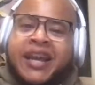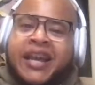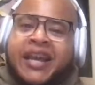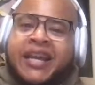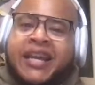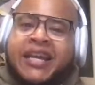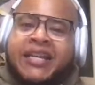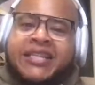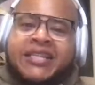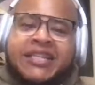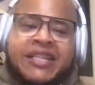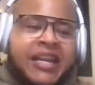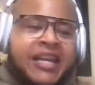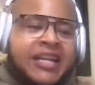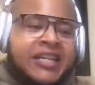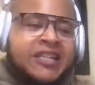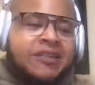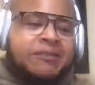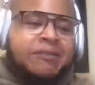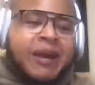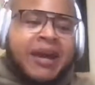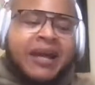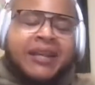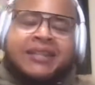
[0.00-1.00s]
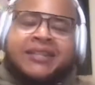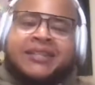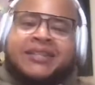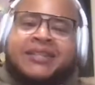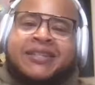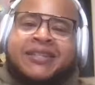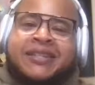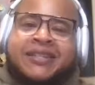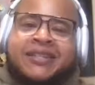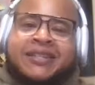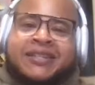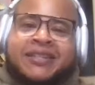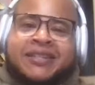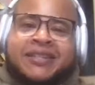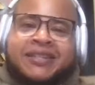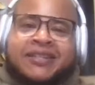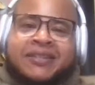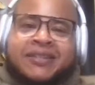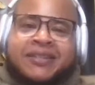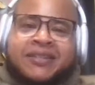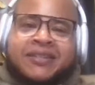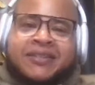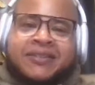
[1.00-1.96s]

and they change by the season.